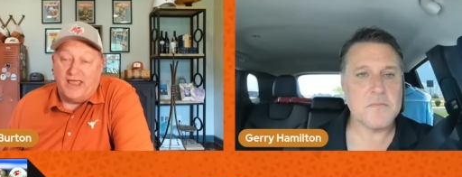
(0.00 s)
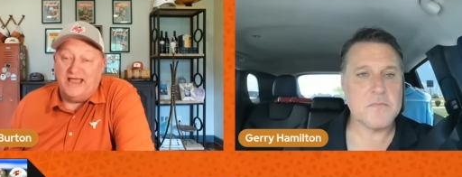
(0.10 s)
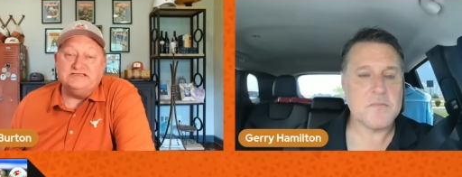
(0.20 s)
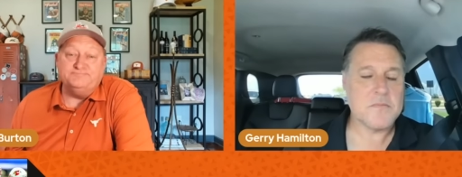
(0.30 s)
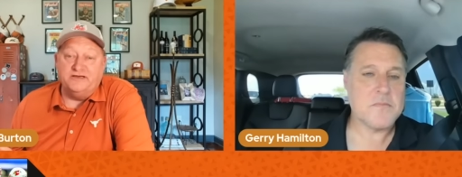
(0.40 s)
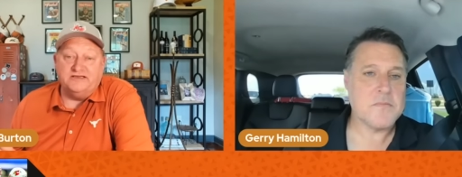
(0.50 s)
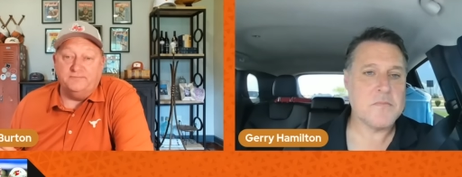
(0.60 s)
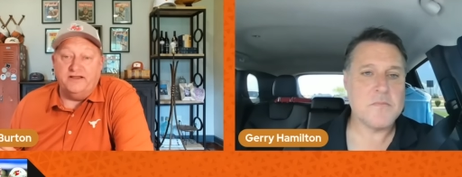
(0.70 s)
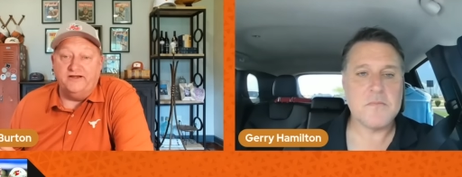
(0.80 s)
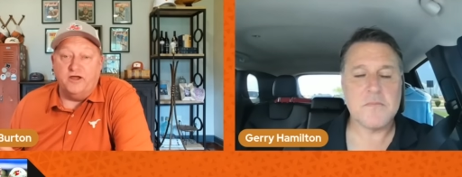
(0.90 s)
Speaker 1: has been
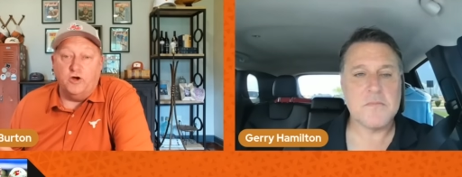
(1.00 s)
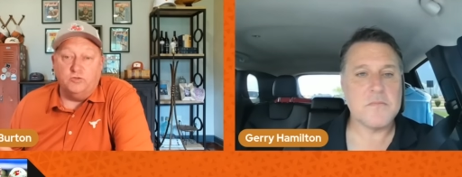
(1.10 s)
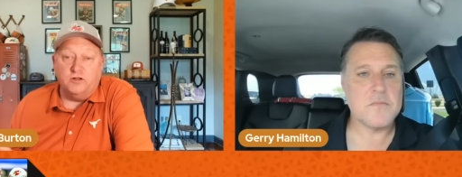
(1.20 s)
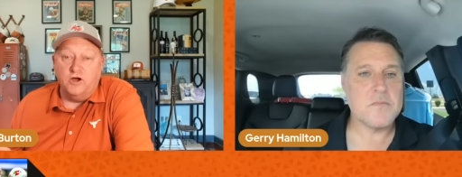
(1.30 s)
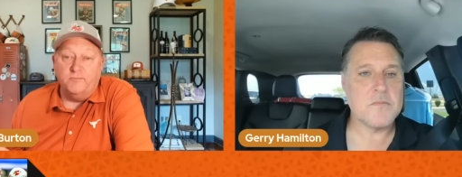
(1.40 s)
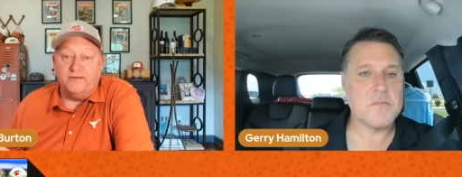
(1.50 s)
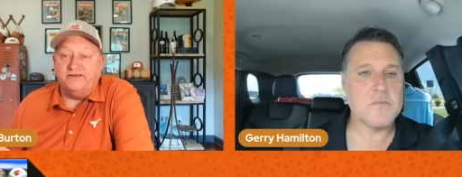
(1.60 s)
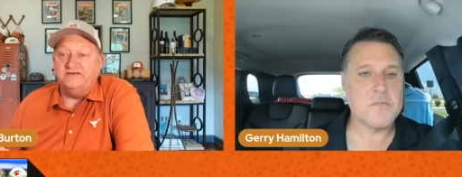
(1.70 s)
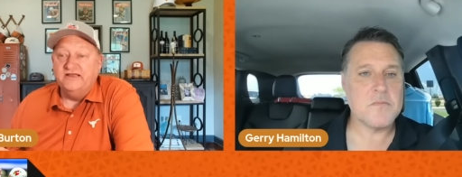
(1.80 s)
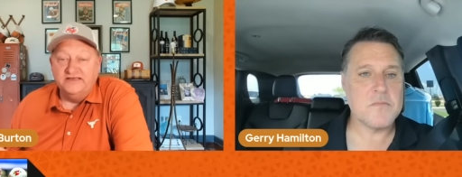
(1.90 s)
committed to Oklahoma. I
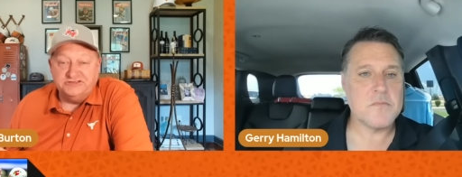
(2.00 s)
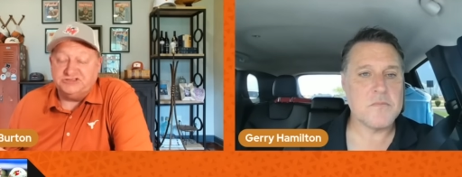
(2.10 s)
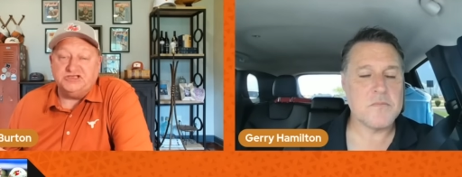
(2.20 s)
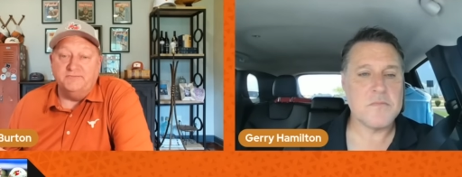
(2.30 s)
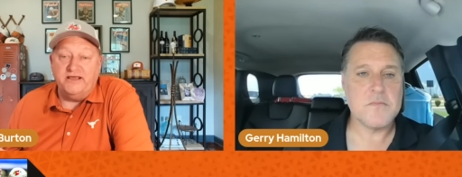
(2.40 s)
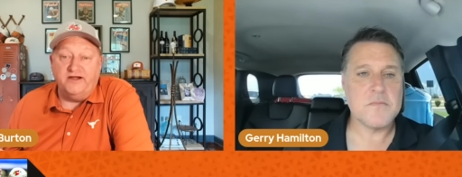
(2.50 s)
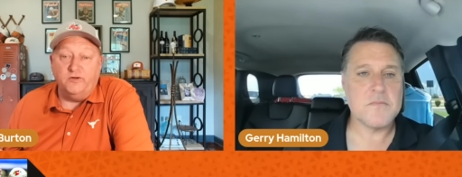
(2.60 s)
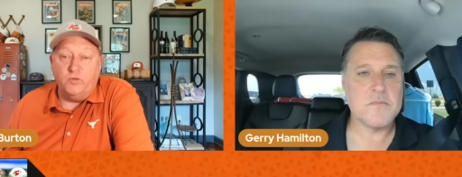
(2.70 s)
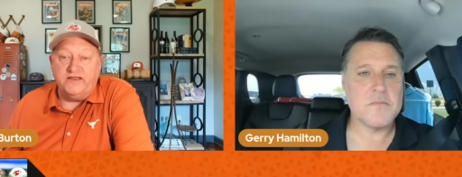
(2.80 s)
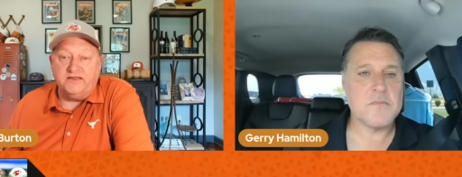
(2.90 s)
mean, just
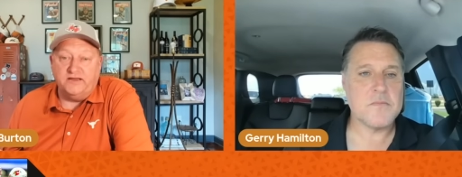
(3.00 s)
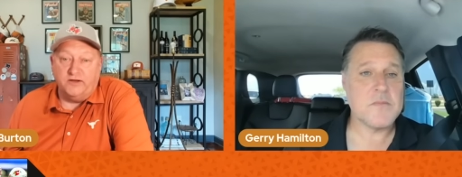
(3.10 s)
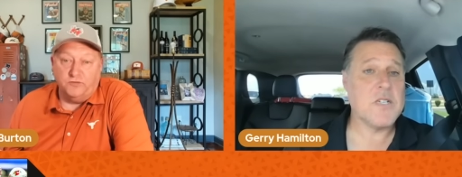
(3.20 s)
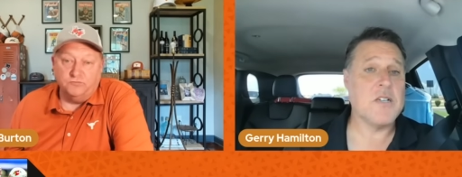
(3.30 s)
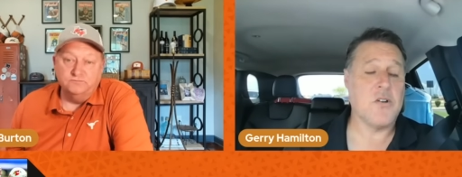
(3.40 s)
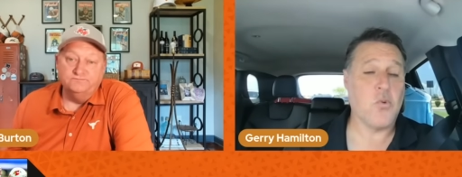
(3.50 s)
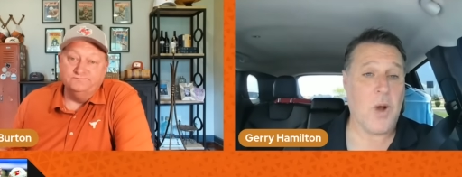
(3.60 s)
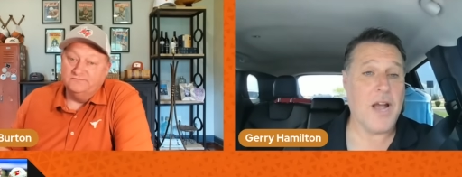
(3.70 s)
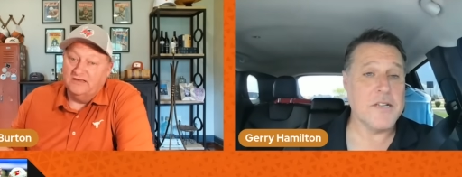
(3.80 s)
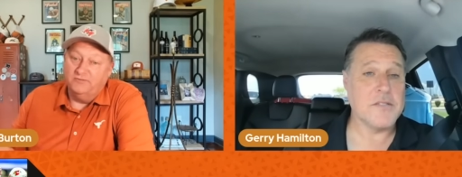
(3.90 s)
committed a week ago.
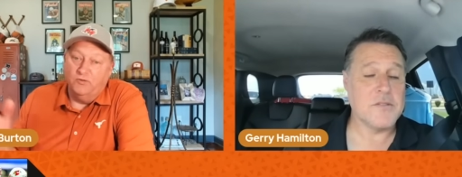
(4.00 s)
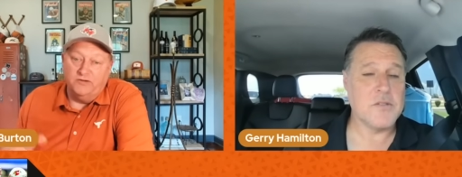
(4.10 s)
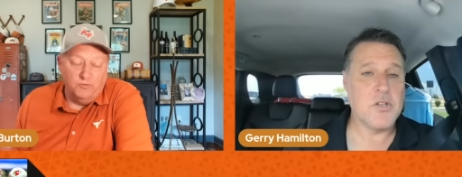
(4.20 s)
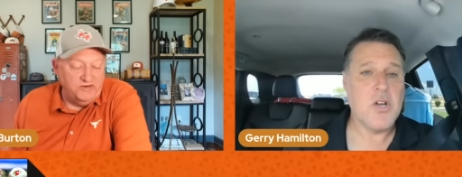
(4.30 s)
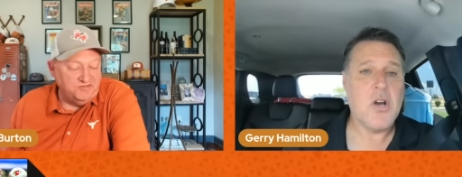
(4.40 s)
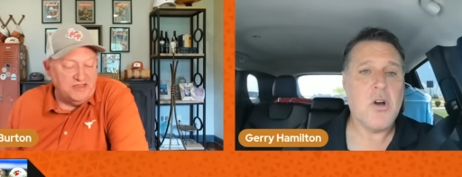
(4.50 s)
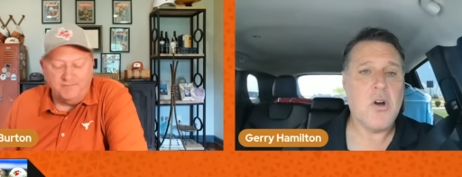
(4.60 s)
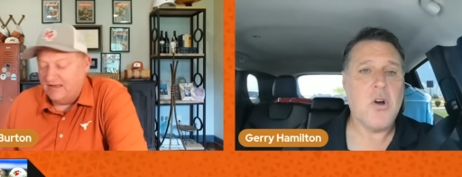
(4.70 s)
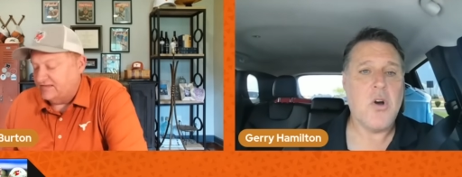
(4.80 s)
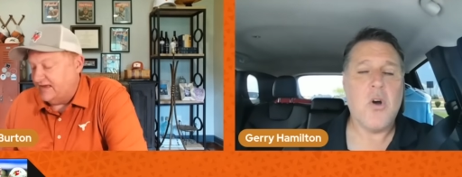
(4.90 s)
Right. I mean, what, what do you
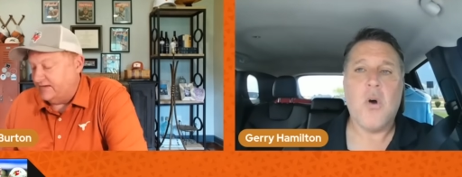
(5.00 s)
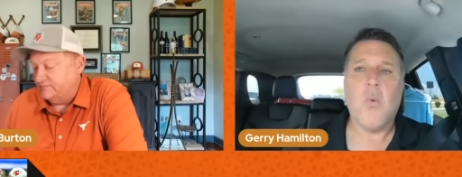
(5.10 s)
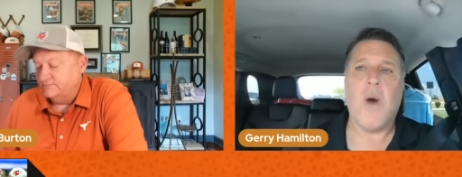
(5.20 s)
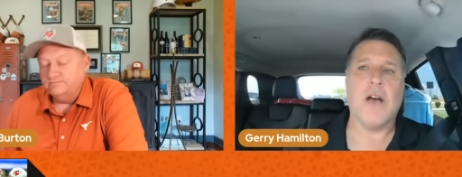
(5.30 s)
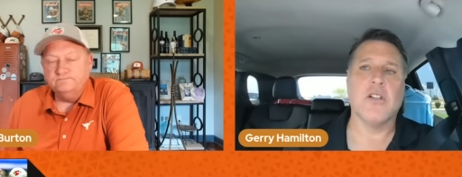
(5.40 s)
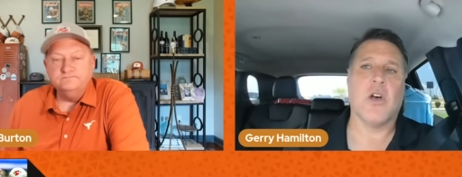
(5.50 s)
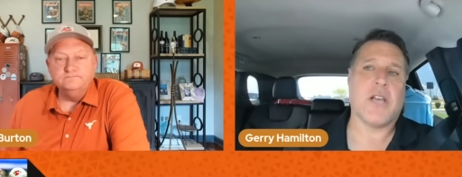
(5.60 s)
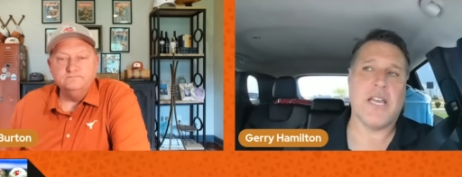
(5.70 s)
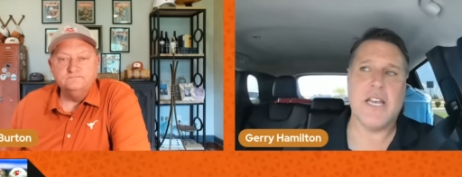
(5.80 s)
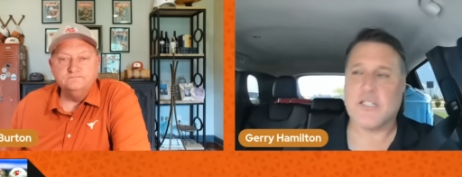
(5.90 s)
think about that?
Speaker 2: But look,
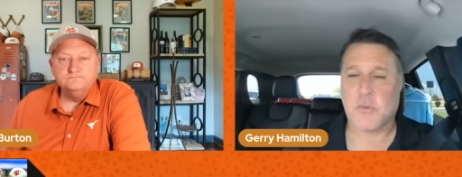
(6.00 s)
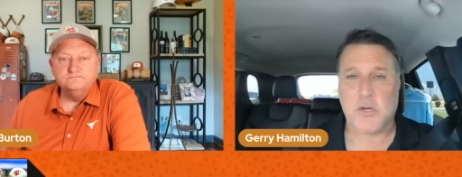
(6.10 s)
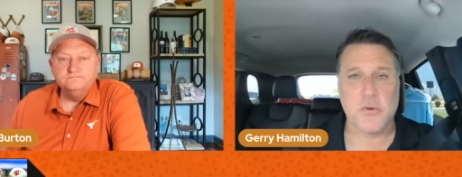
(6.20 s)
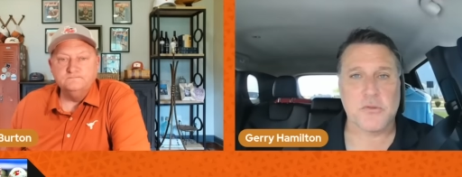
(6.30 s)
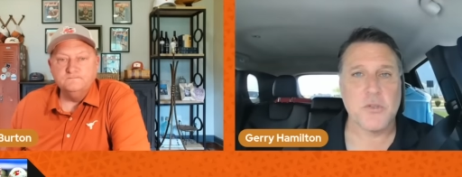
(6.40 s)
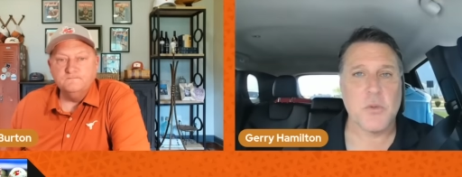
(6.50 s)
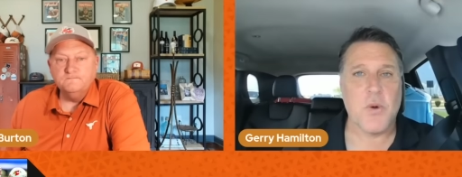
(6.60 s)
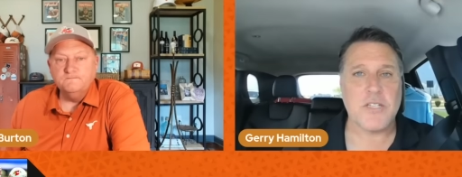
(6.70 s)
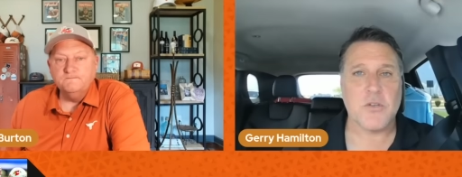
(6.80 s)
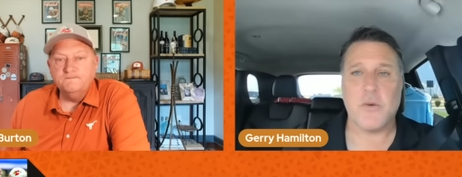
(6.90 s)
it's recruit through the
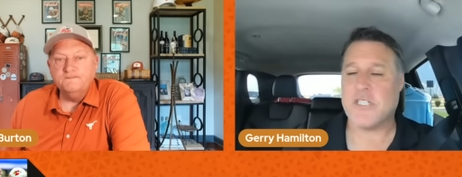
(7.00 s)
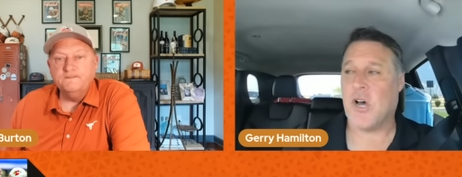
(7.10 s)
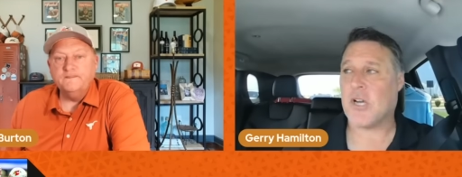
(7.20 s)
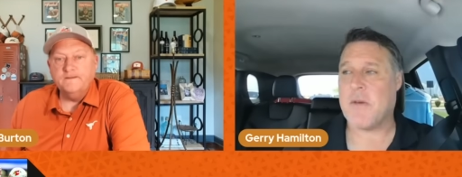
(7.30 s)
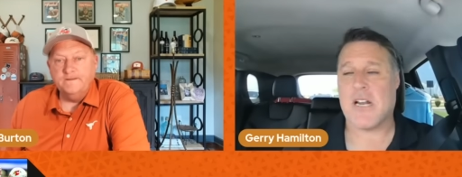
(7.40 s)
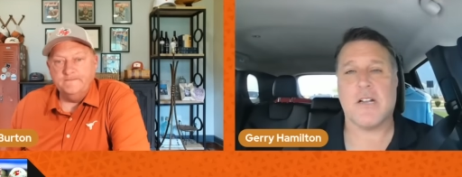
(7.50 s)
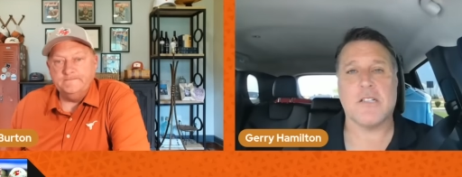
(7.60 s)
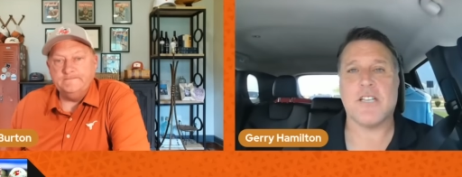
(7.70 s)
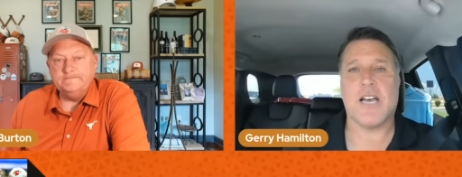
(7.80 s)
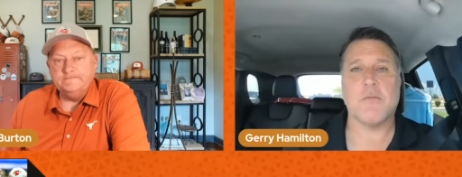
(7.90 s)
whistle. We talk about it
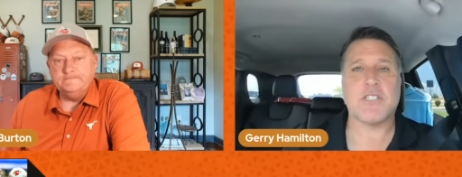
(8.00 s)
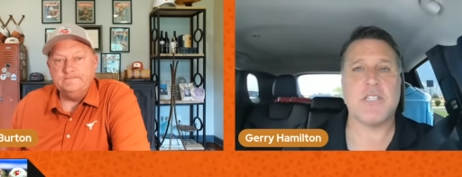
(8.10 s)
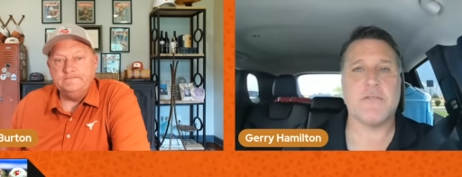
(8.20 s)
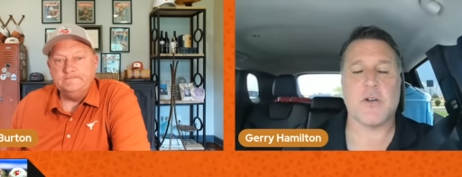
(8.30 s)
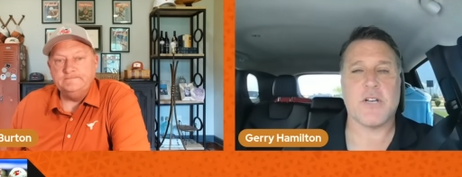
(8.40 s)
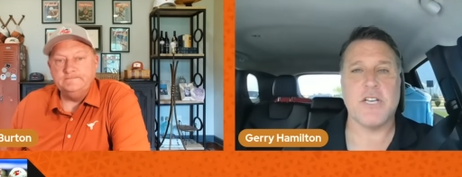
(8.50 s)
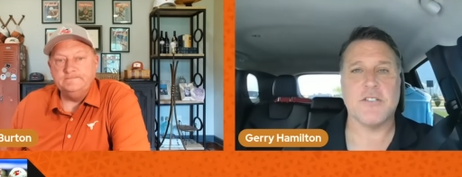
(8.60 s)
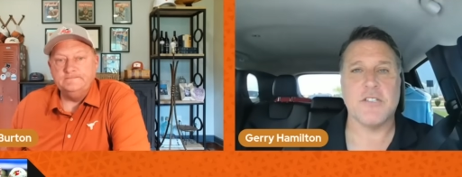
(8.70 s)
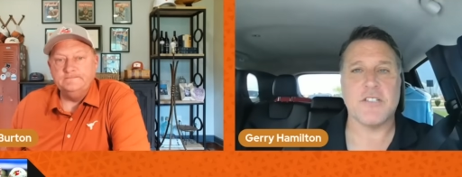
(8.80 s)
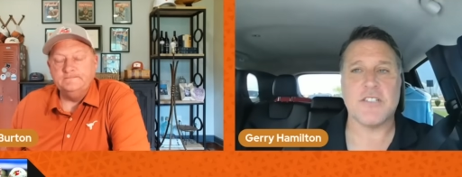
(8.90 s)
all the time with Steve
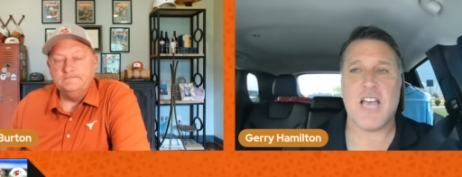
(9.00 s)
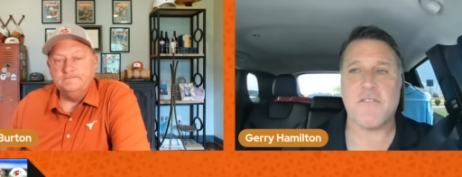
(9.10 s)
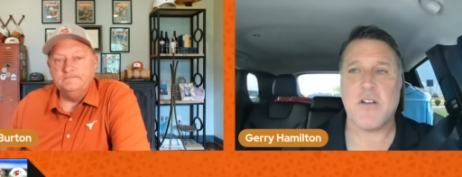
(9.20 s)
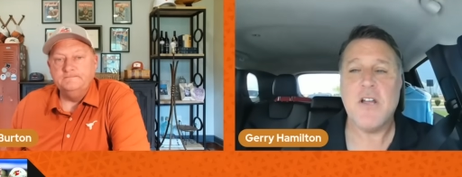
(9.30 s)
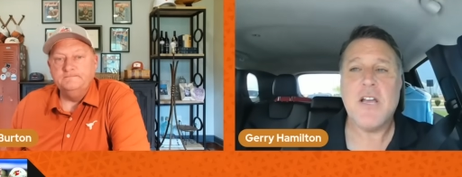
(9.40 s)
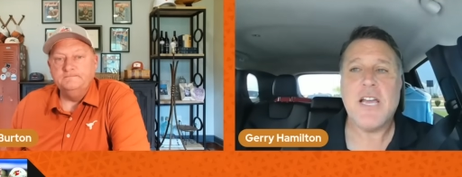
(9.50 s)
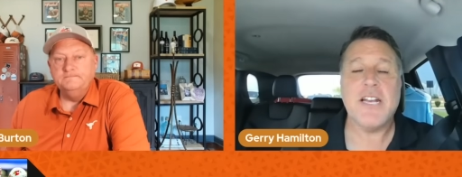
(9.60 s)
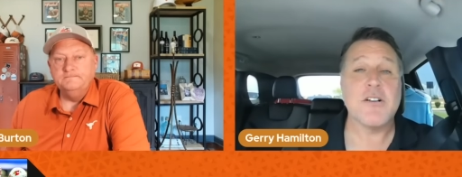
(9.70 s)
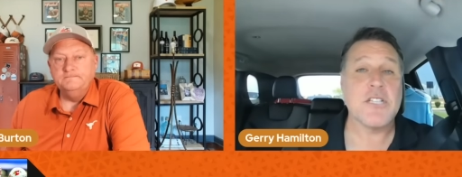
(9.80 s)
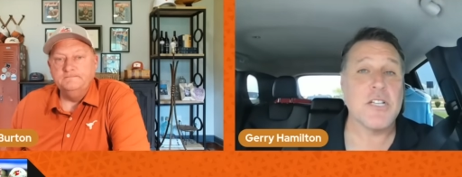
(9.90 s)
Sarkisian and the staff.
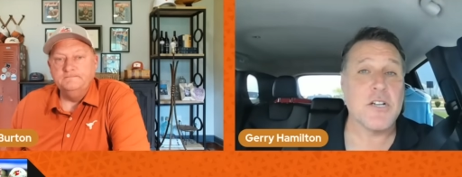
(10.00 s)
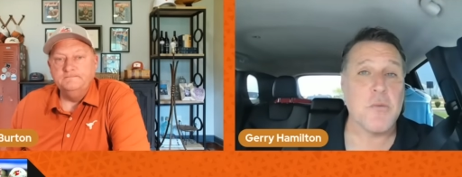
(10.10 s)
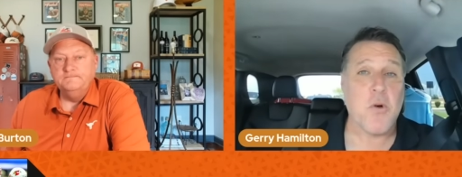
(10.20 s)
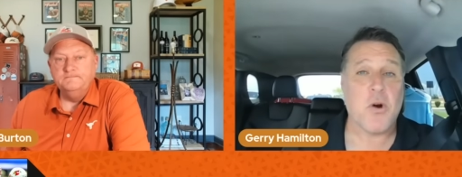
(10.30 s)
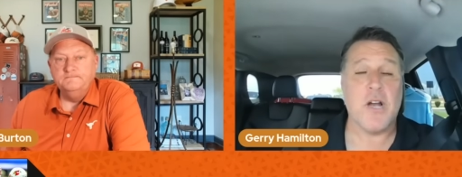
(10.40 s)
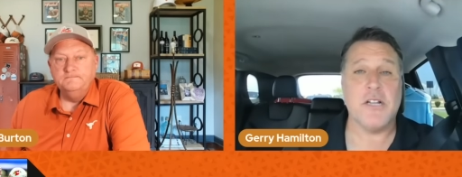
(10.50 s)
And here's a little more.